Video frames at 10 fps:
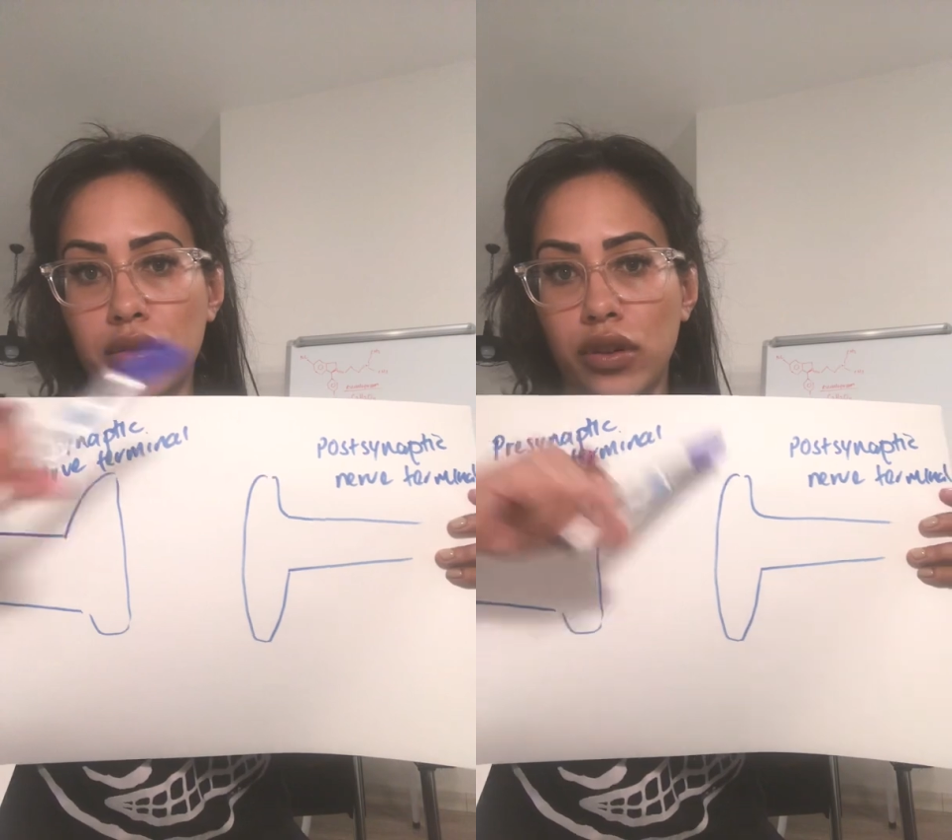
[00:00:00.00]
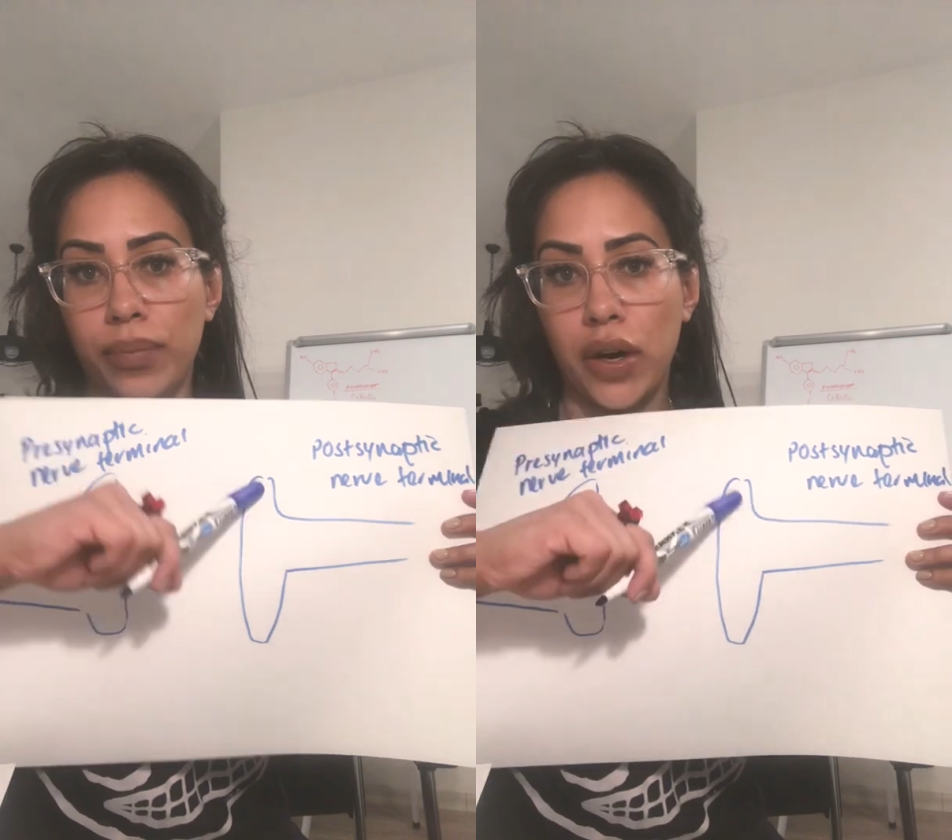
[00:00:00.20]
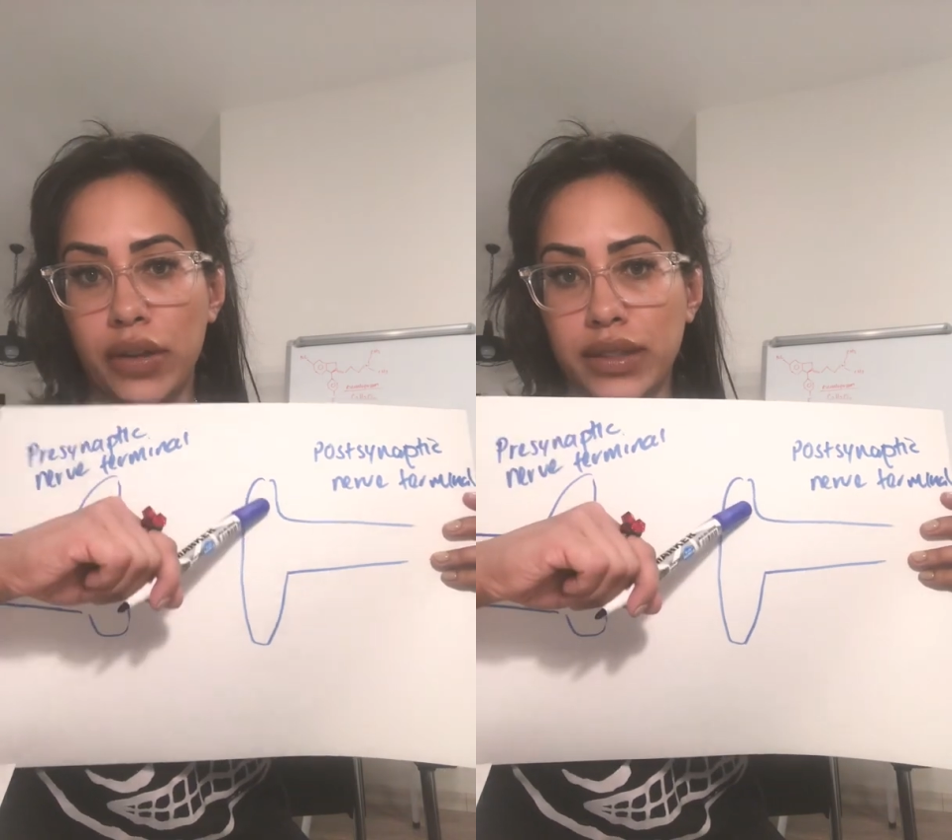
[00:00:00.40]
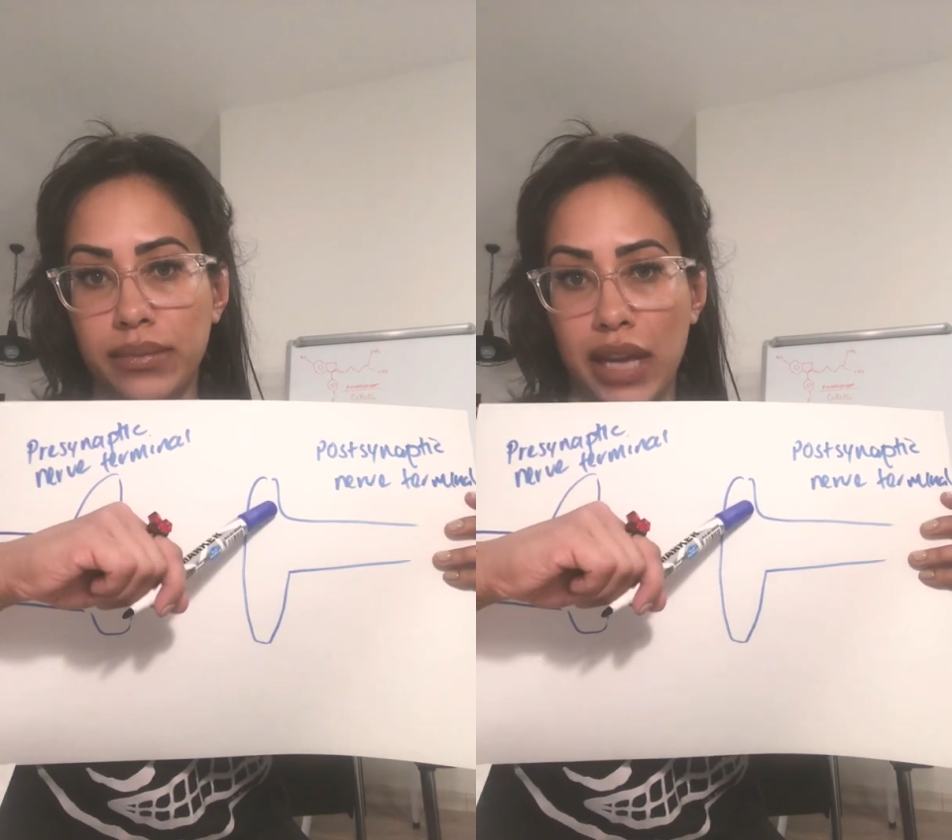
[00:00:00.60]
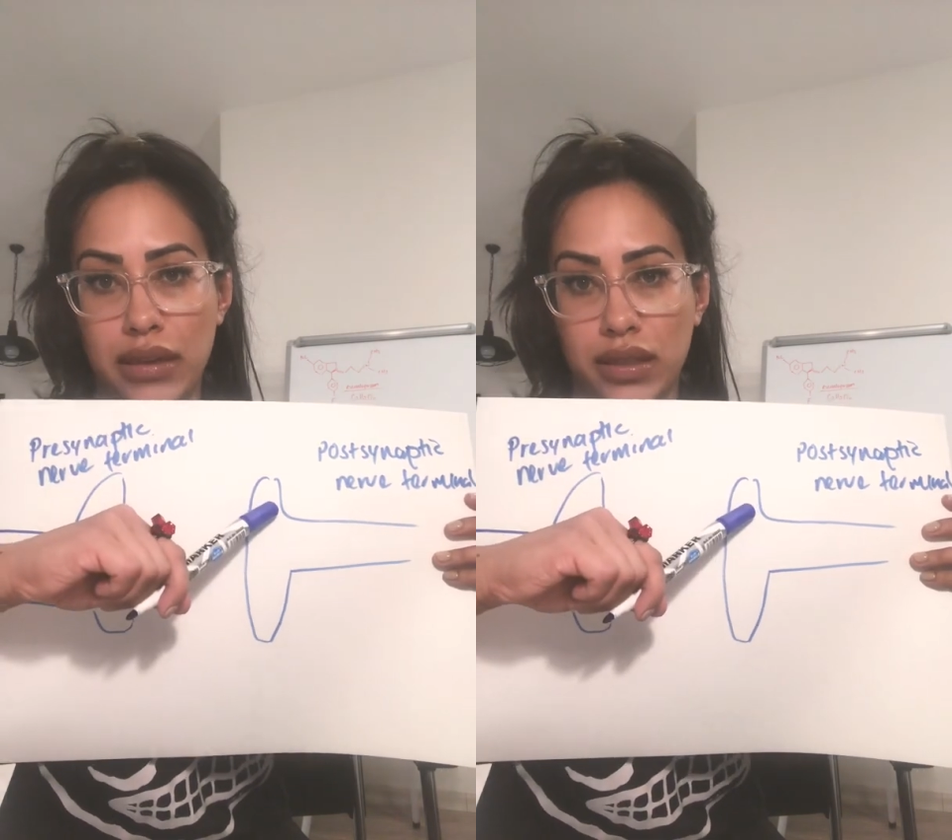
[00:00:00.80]
your
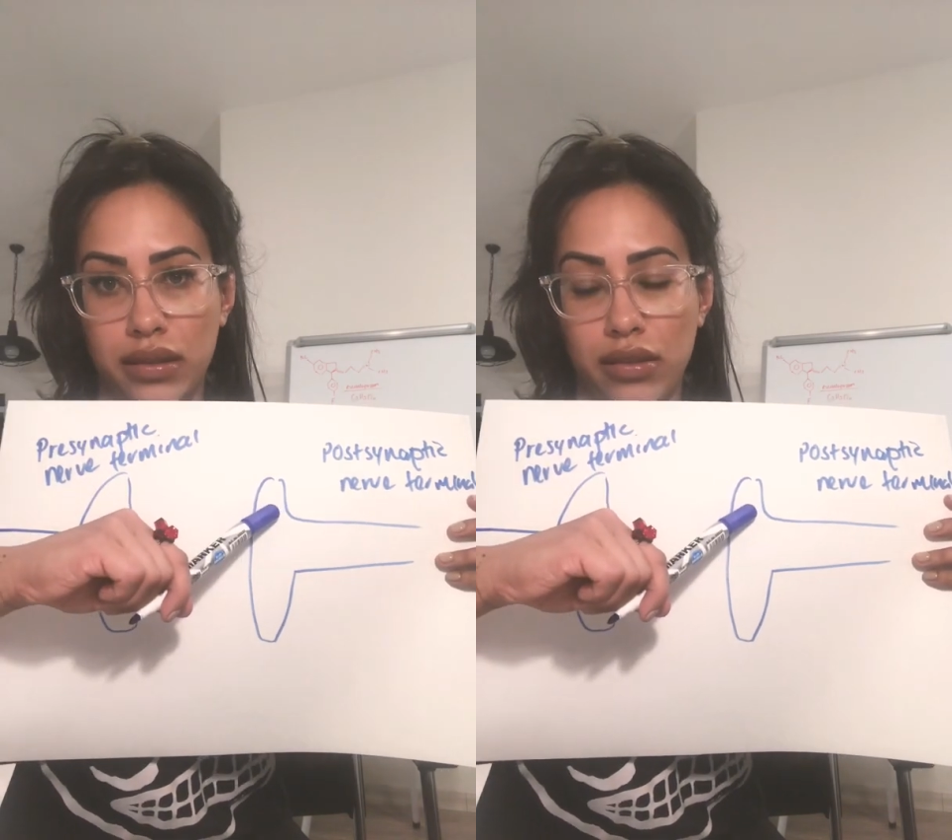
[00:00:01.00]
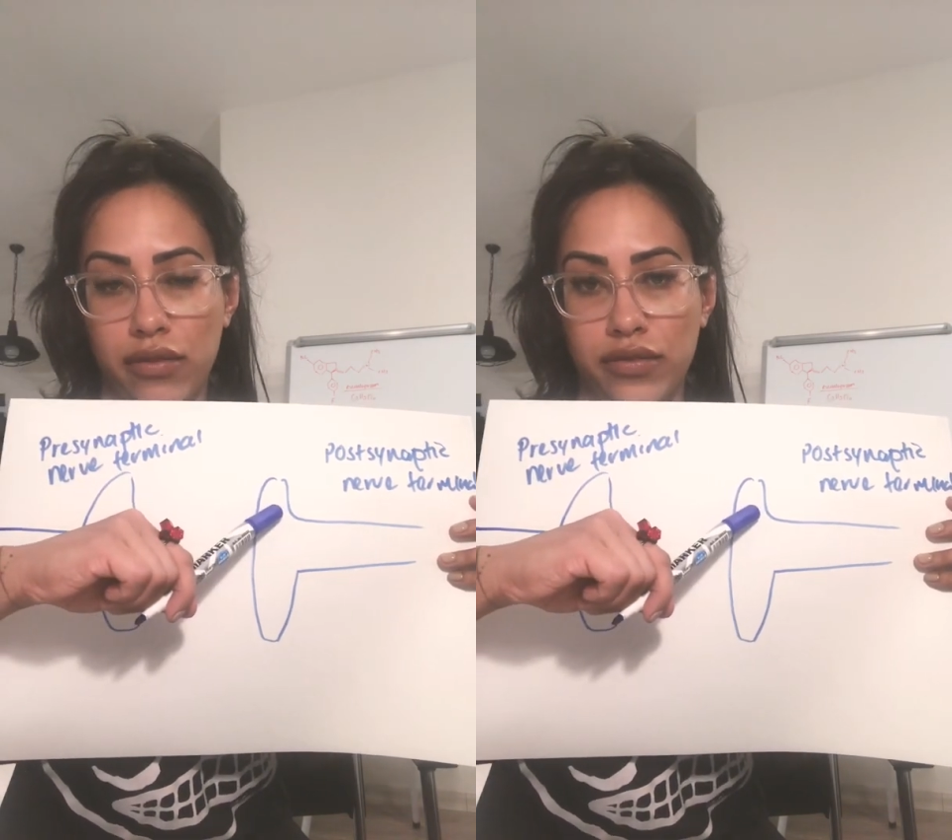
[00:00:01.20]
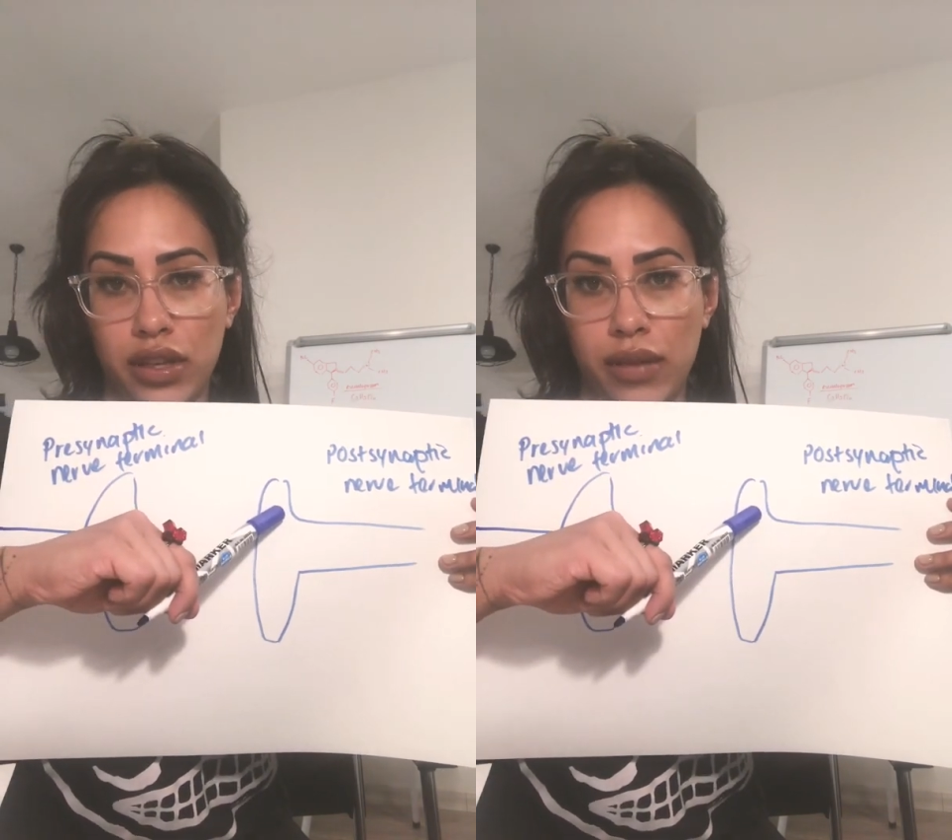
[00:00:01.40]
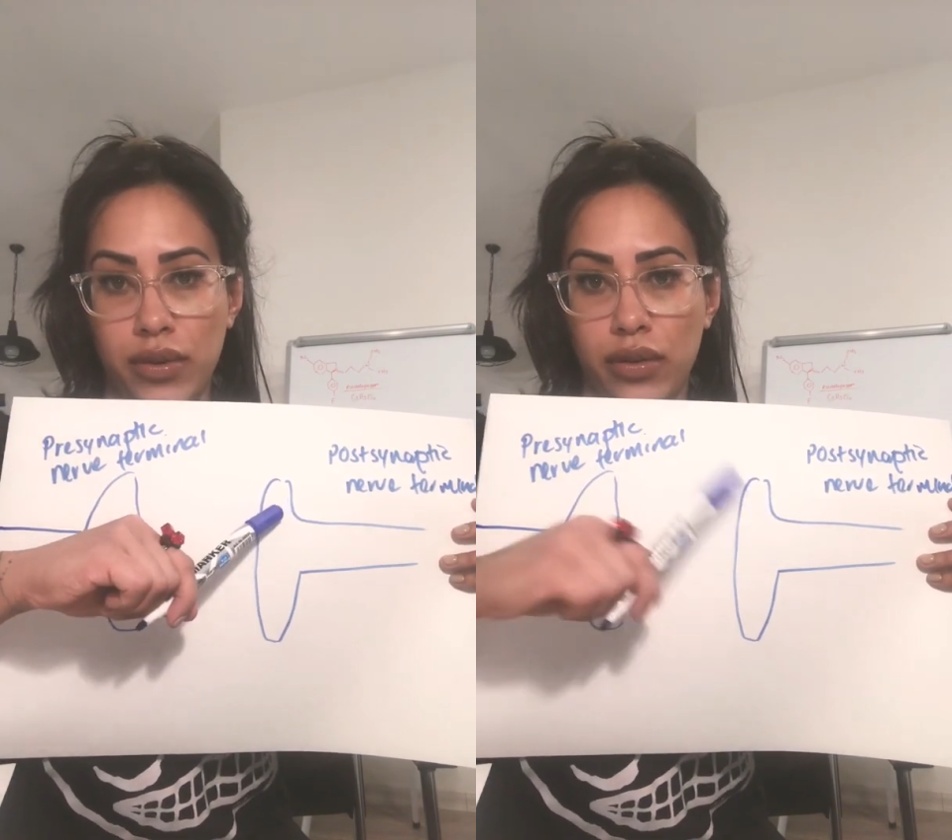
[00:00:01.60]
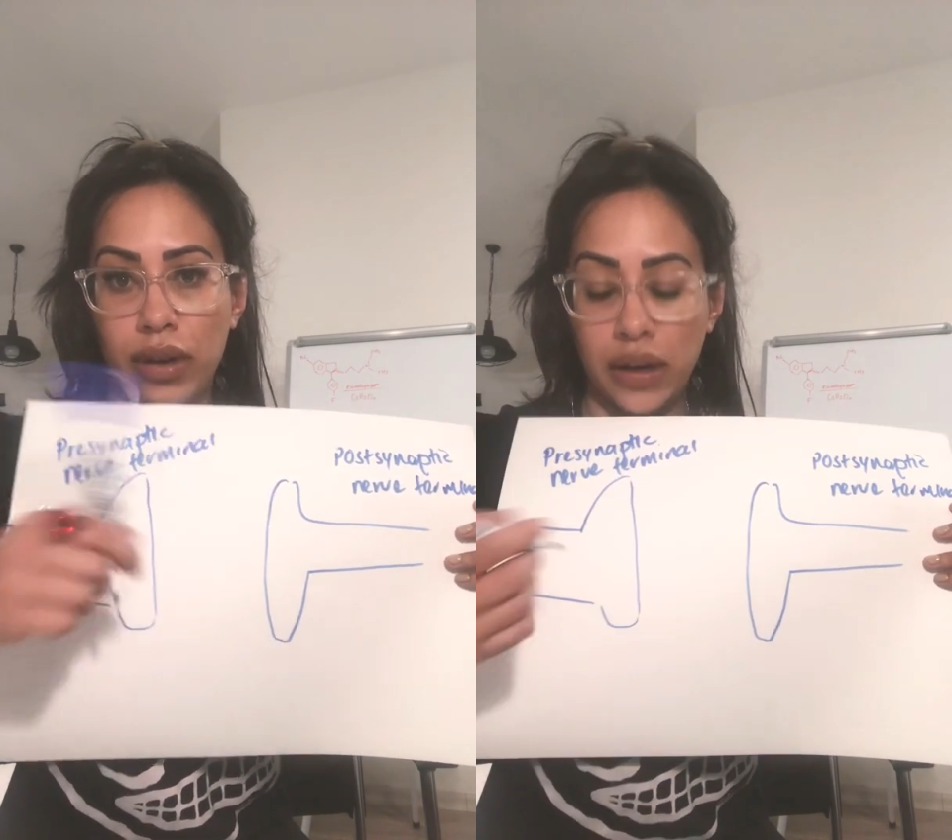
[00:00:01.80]
postsynaptic nerve
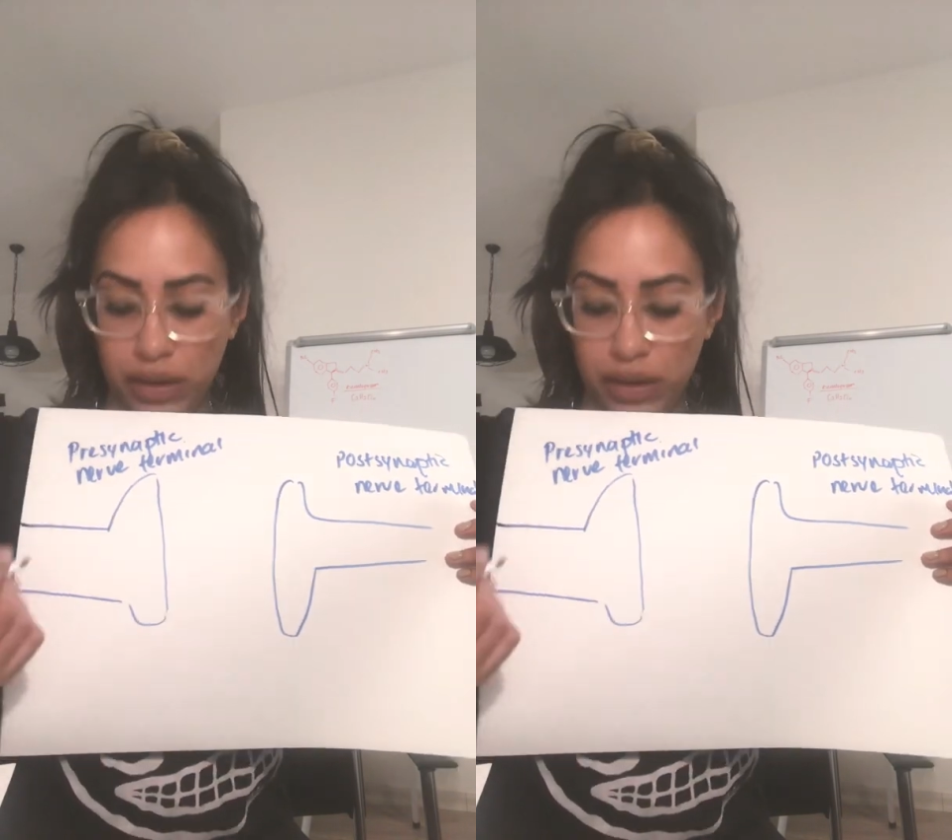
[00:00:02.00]
terminal.